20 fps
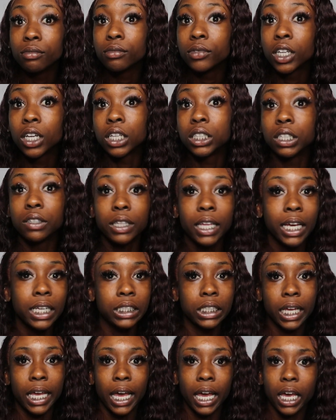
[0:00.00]
because if
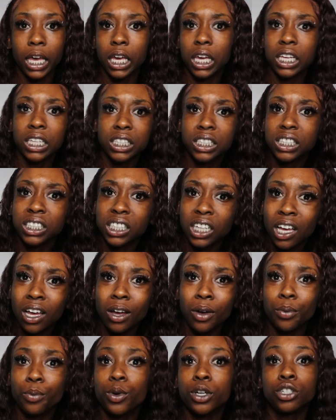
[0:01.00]
that's the case
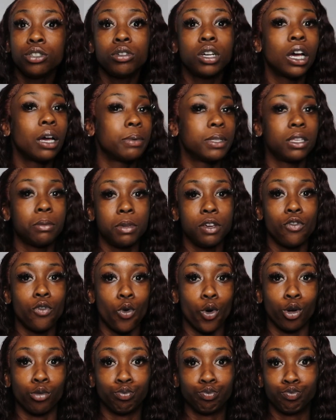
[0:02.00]
what you coming to me
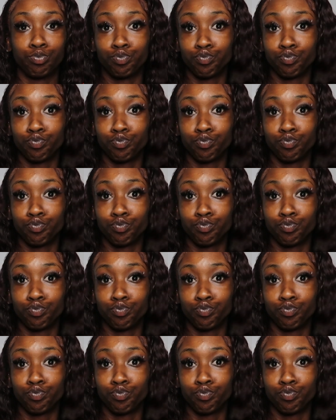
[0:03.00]
for